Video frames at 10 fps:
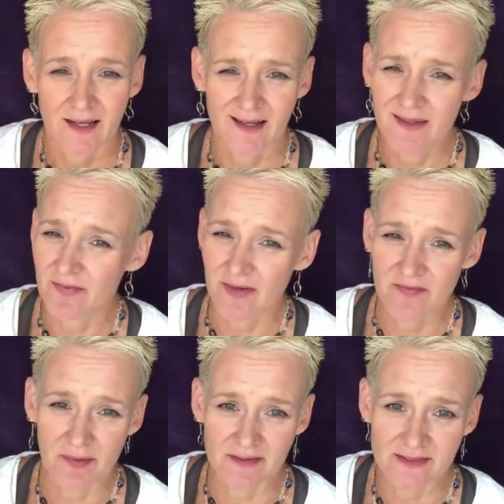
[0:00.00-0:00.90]
I have 5
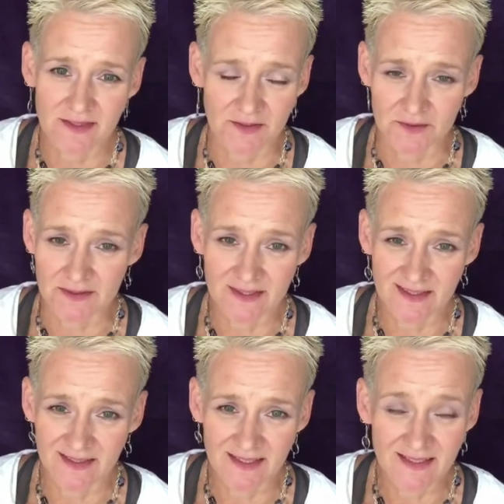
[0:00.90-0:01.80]
pounds to lose,
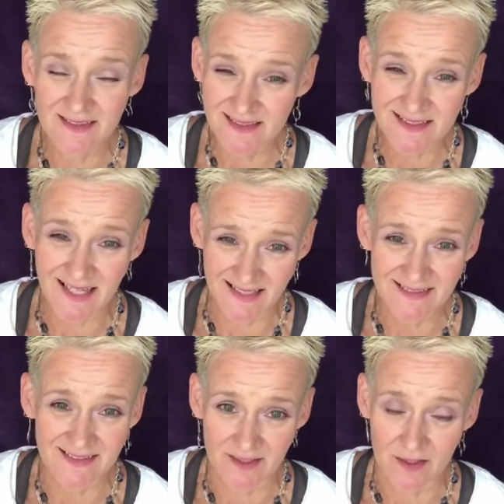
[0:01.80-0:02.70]
and it just has
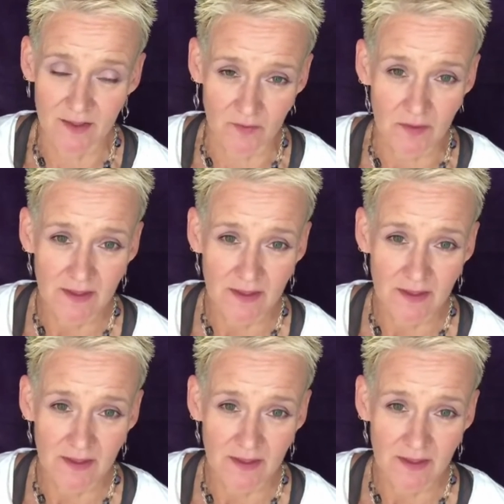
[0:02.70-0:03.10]
to go.